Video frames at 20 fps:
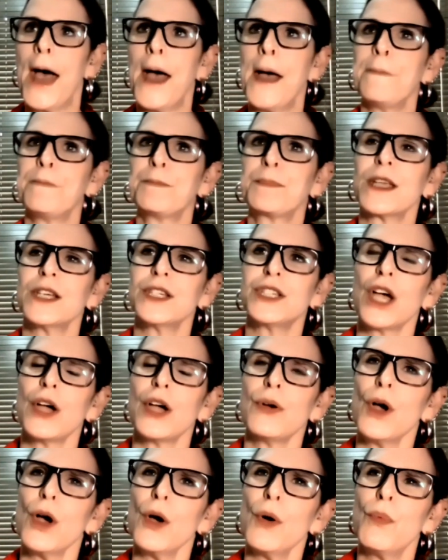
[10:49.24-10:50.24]
Um,
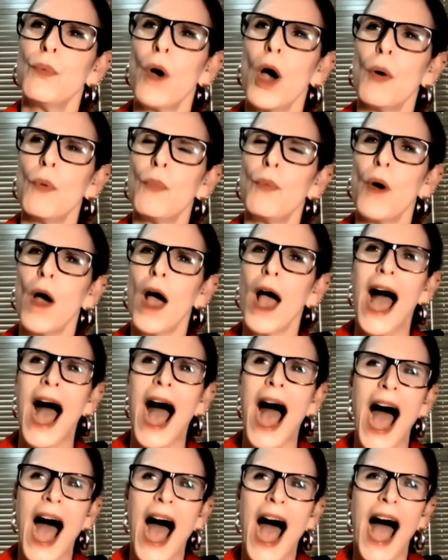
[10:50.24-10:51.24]
so uh,
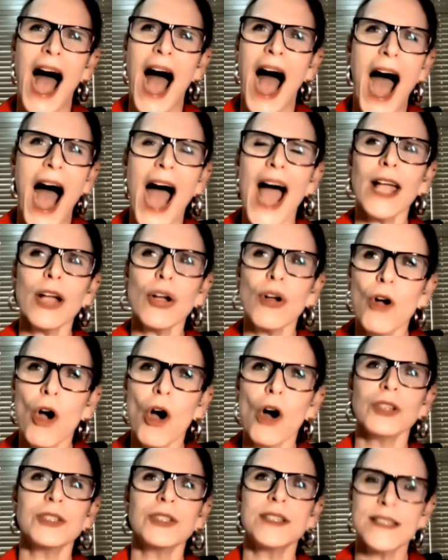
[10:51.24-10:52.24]
I
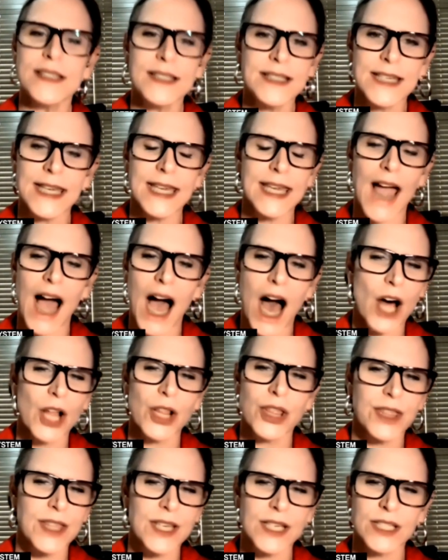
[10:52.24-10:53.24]
can't see
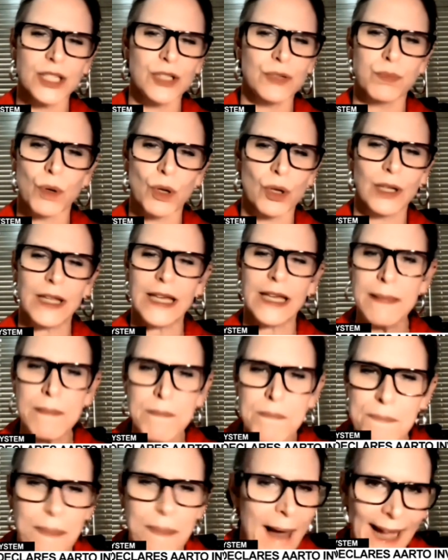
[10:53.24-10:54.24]
how this will
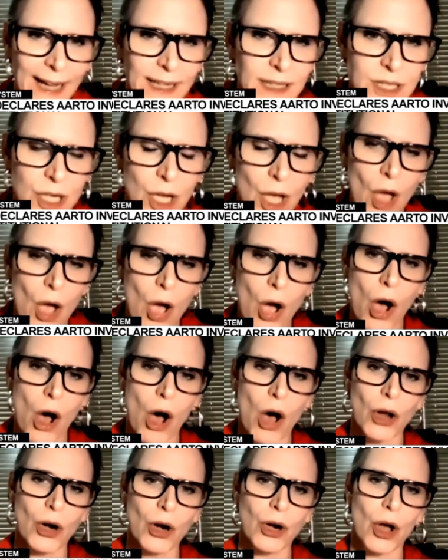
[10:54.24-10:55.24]
impact
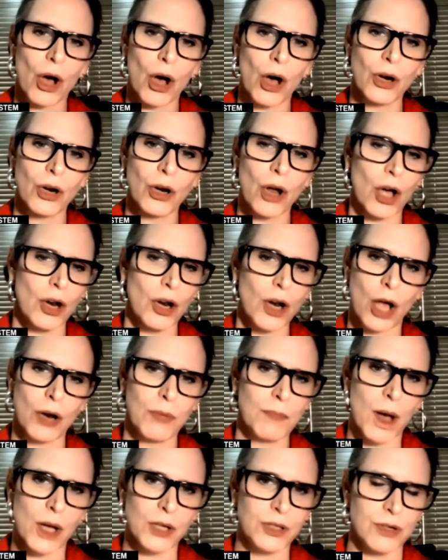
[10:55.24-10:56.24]
on, on, on,
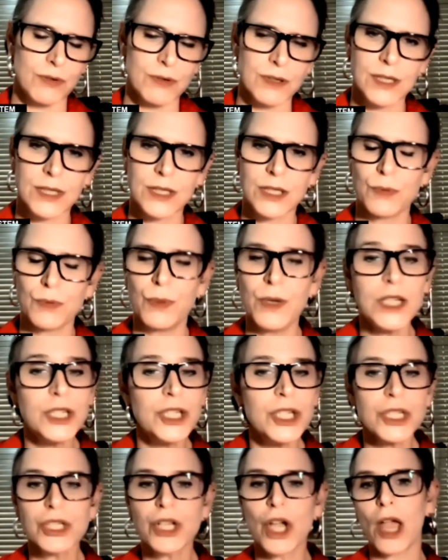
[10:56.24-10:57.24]
on motorists.
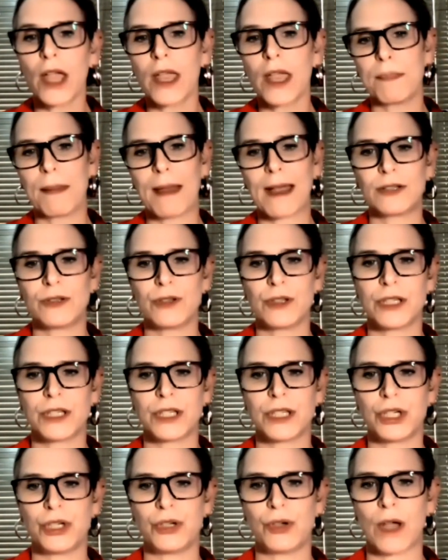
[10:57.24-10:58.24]
We're just going back to the
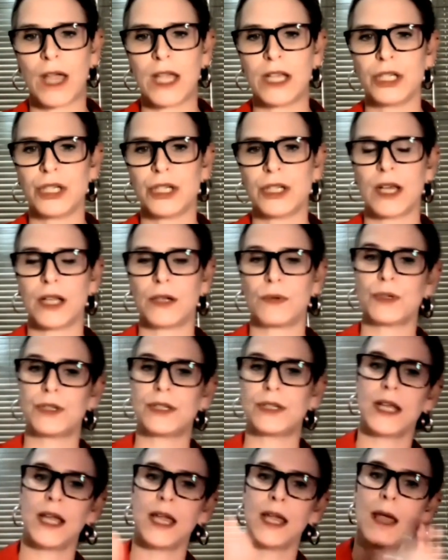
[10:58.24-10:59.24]
situation that
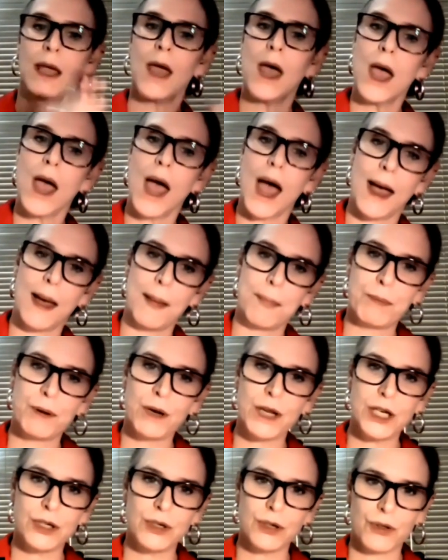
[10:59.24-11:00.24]
was there uh,
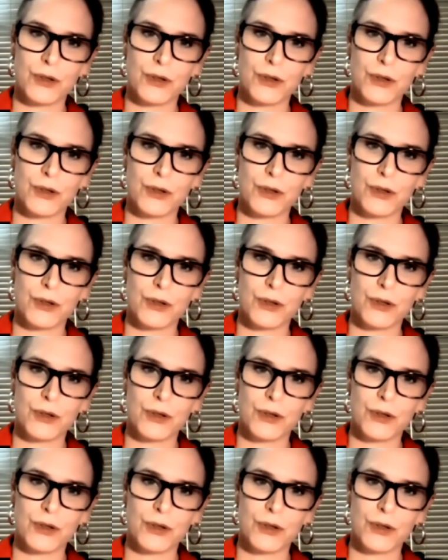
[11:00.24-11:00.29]
pre